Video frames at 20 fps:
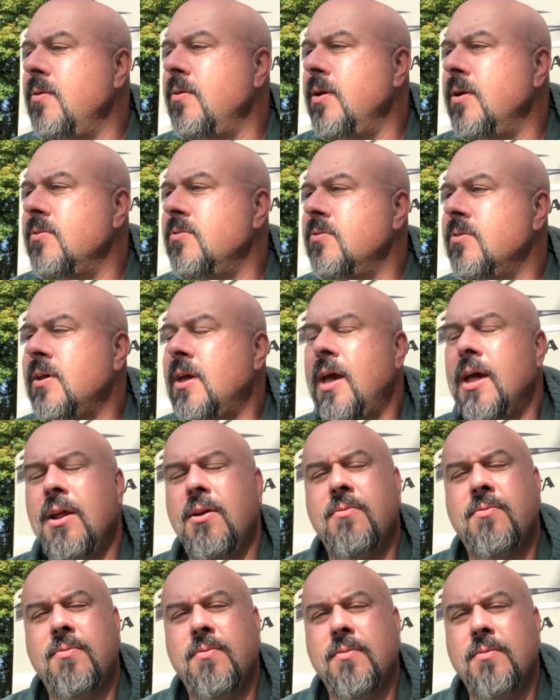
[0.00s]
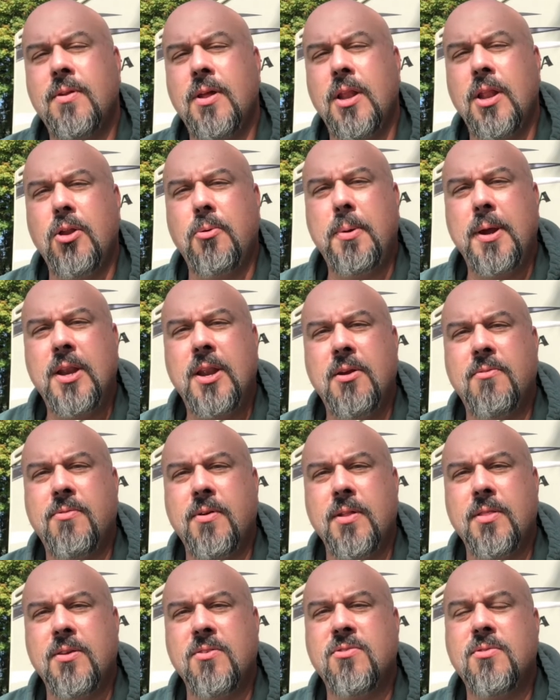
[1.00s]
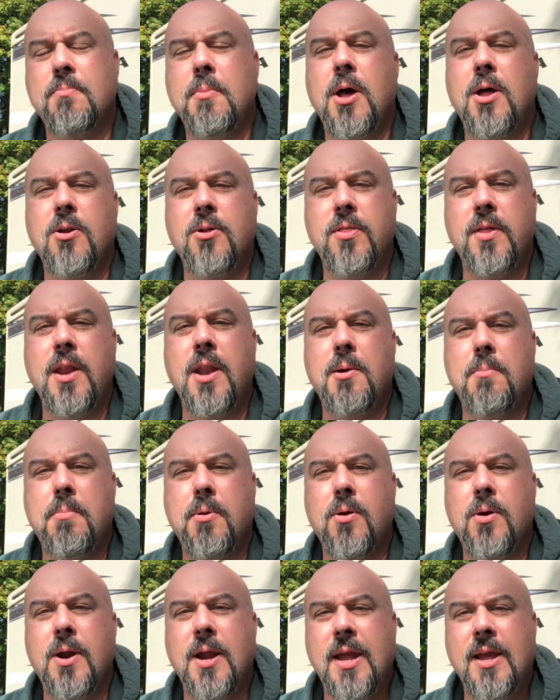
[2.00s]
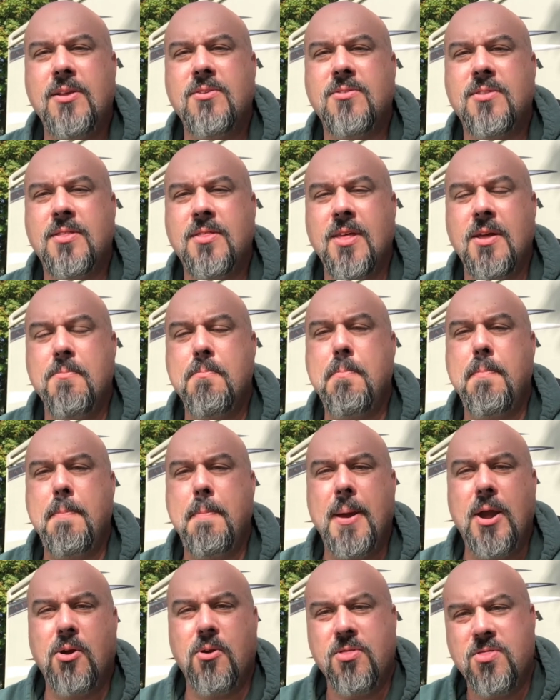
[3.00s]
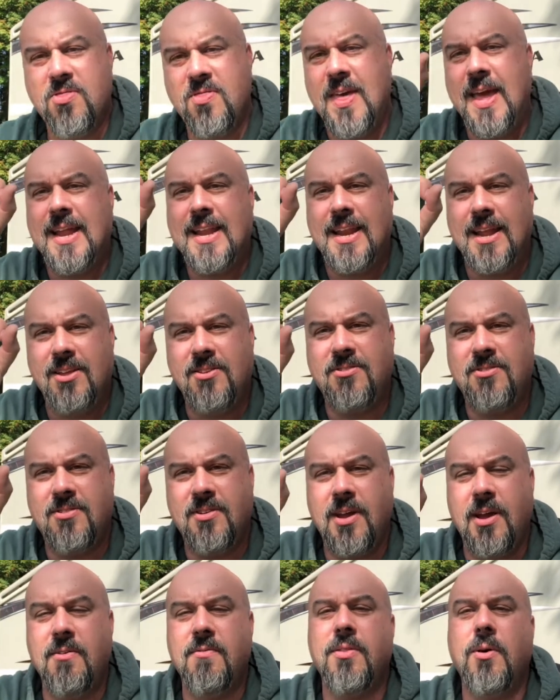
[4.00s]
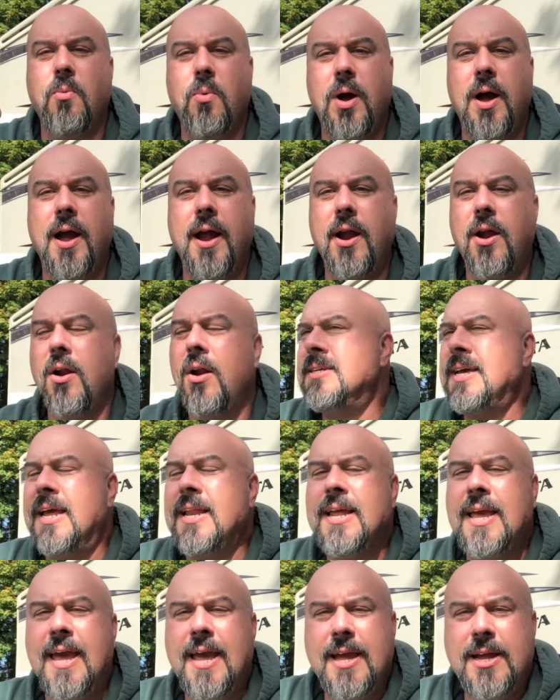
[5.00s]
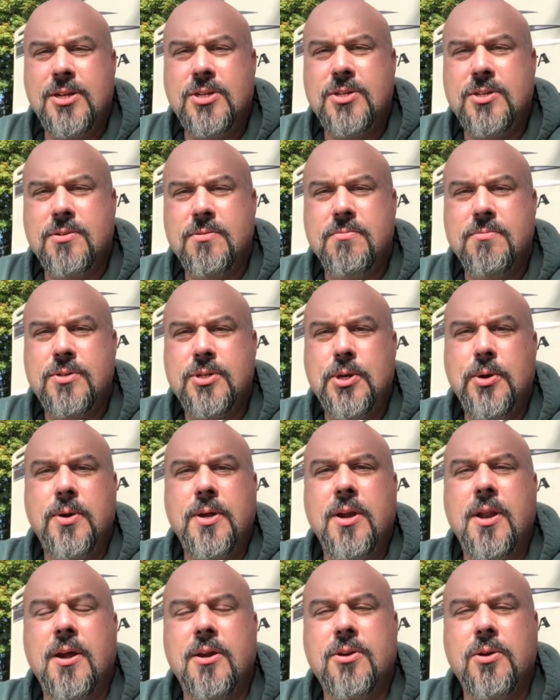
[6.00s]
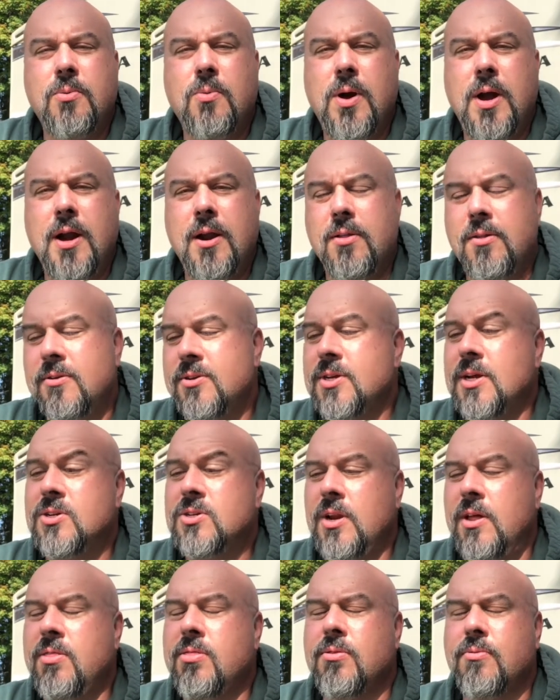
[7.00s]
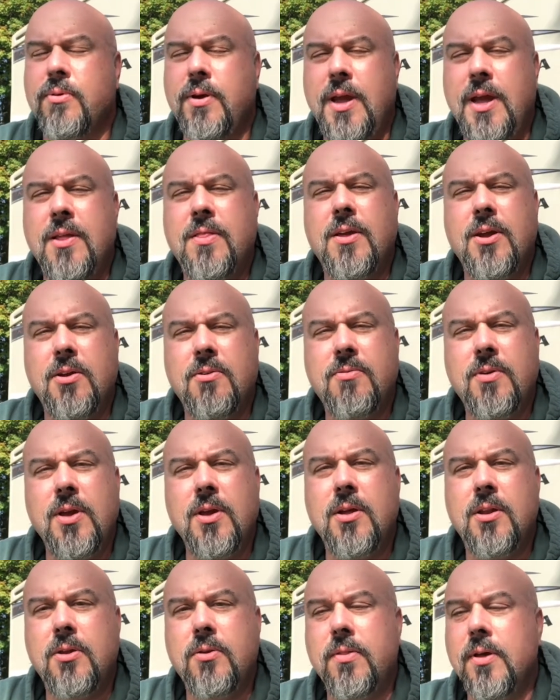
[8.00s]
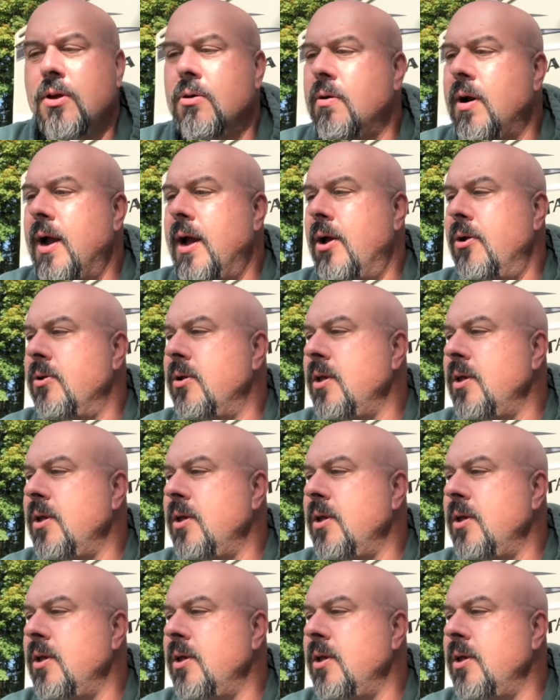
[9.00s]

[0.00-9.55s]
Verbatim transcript: it's kind of a little bit different. The smaller the number is the bigger thickness of the wire. 10 gauge two conductor wire. There's actually three in there if you include the ground.